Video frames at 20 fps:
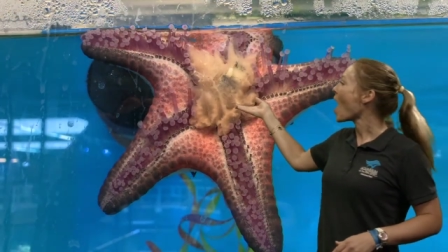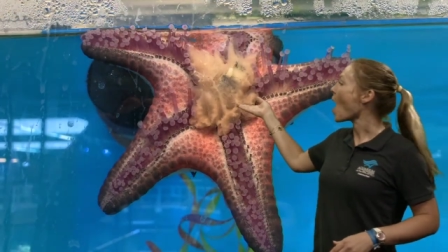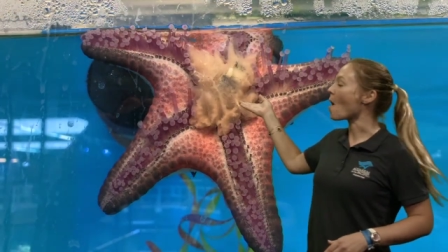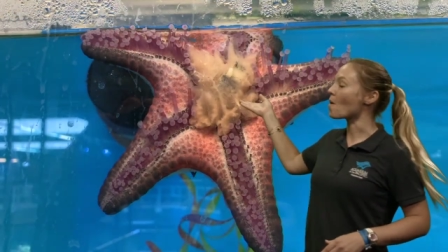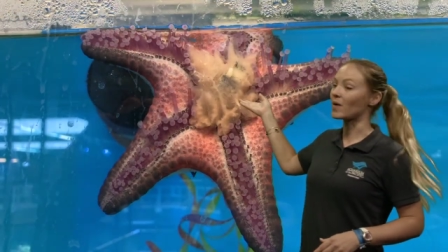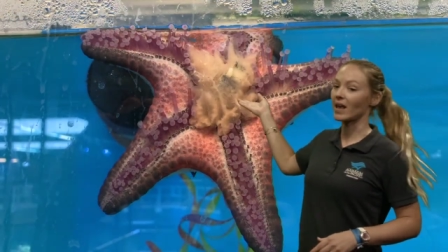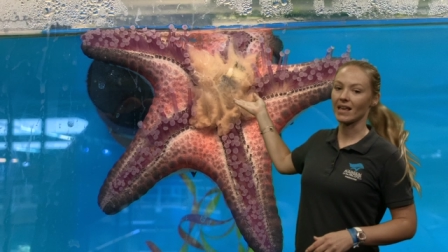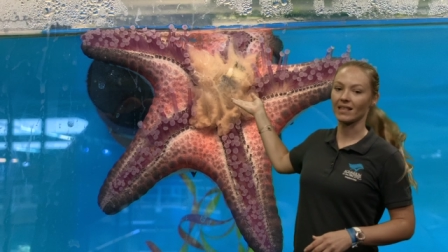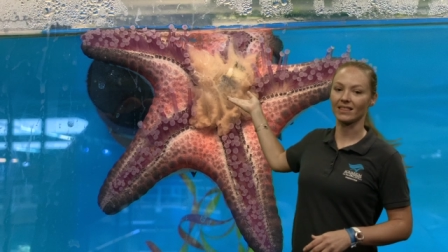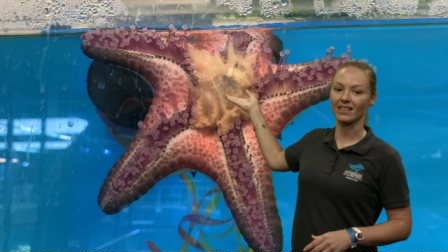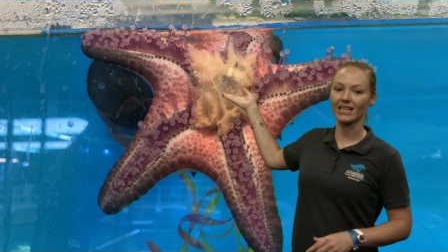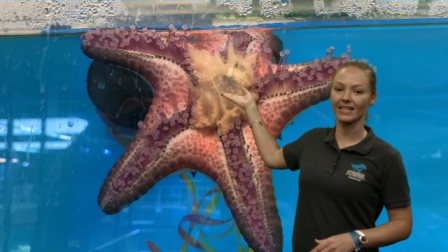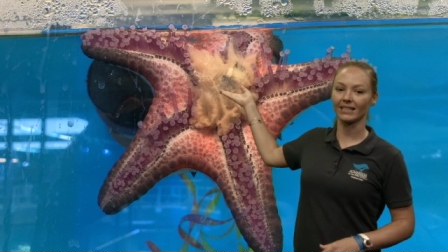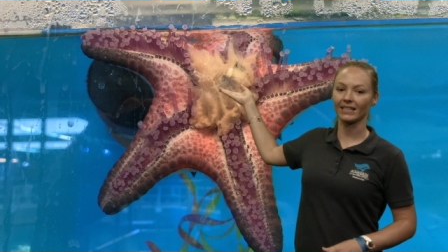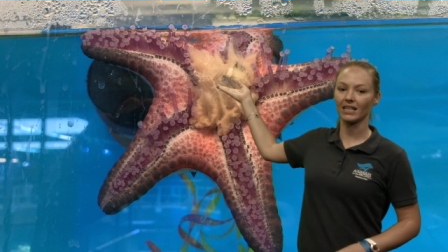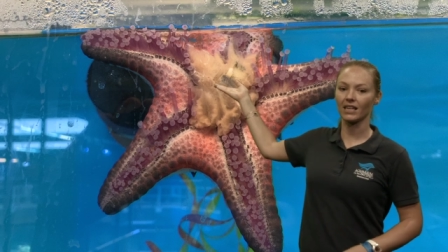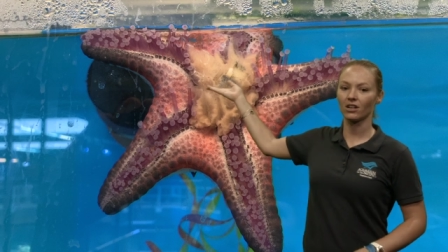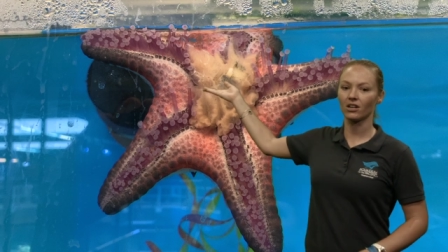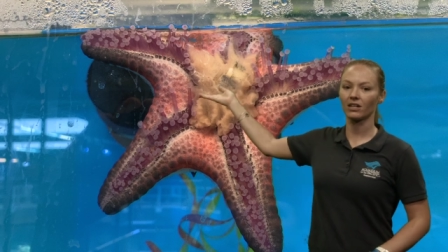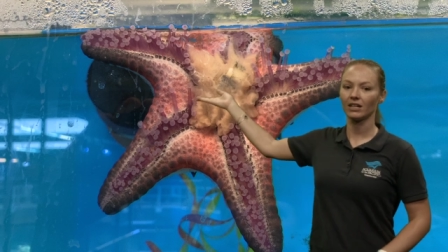Okay,
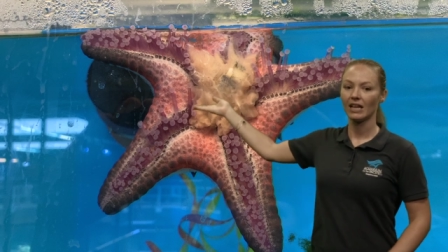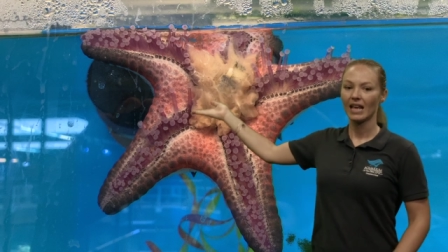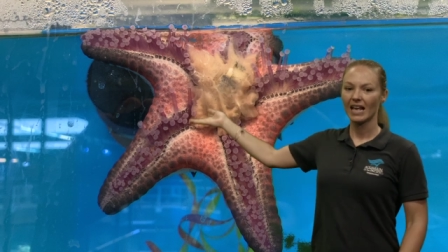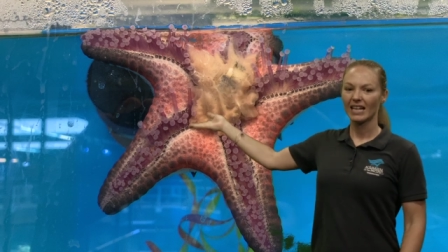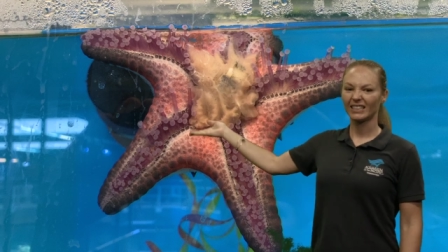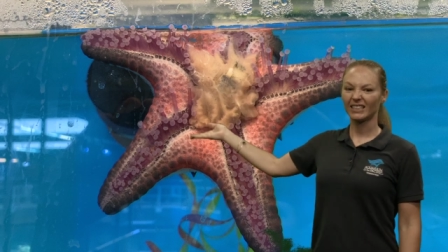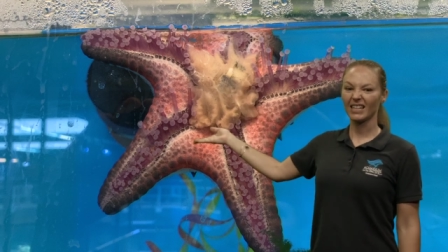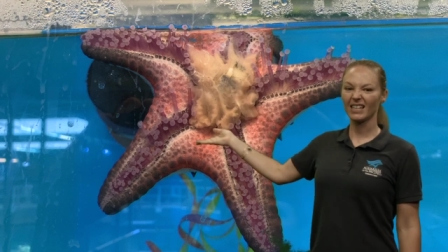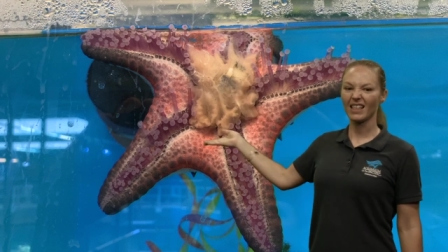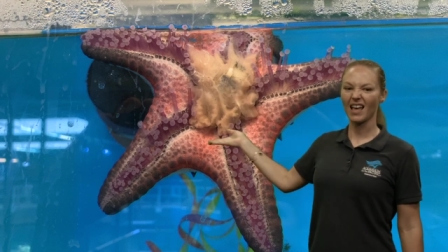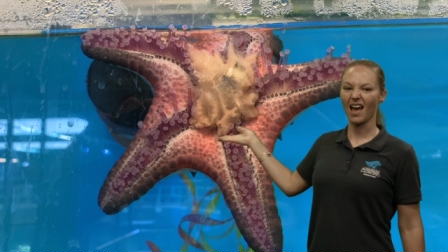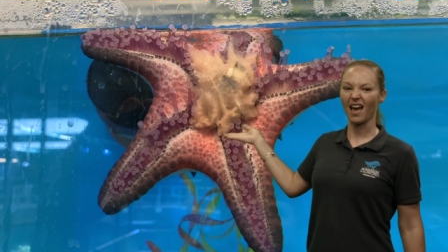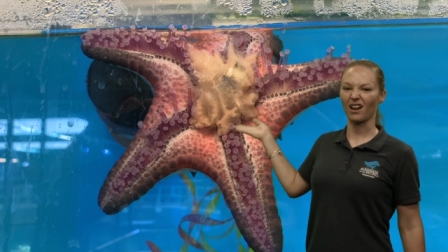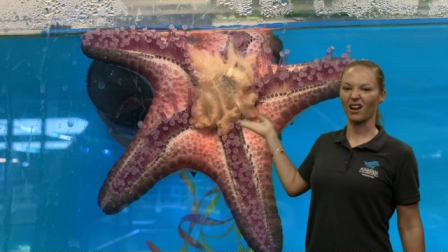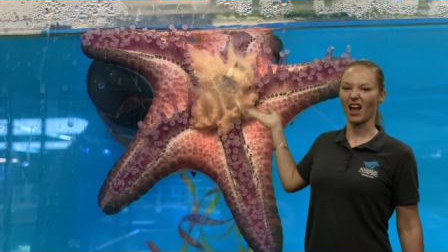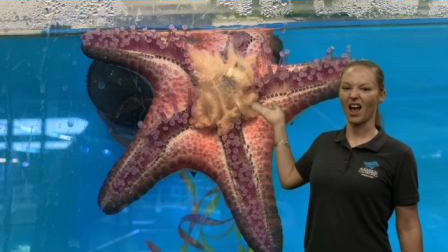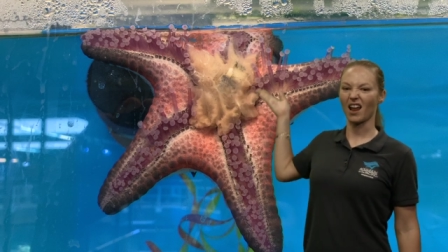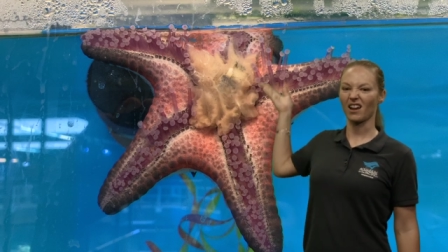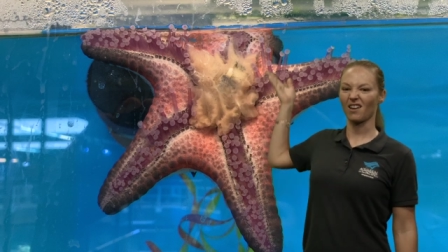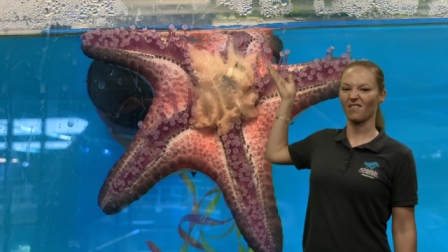this here, see that
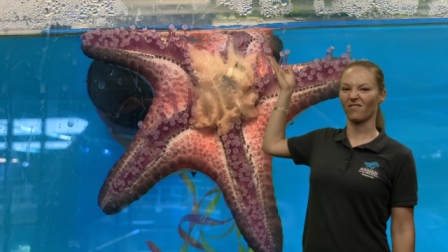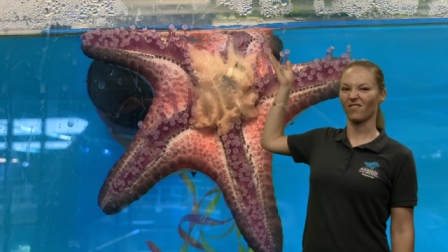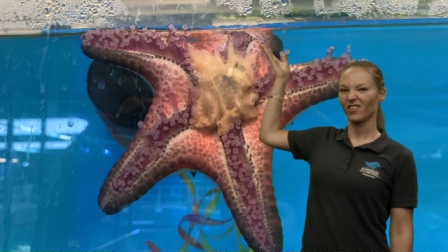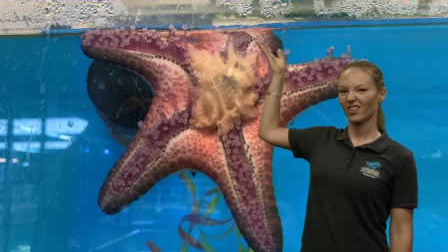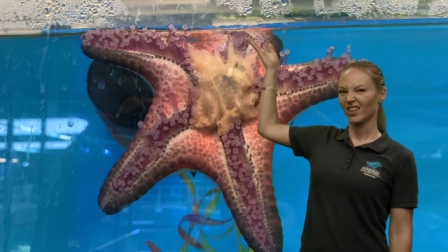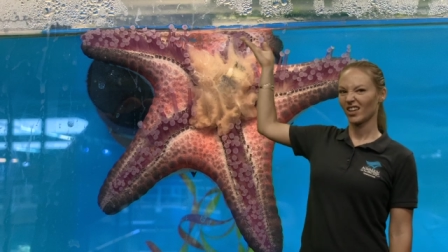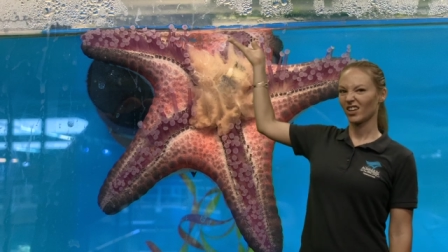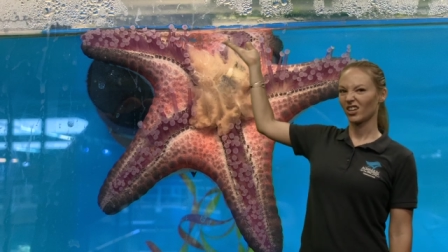kind of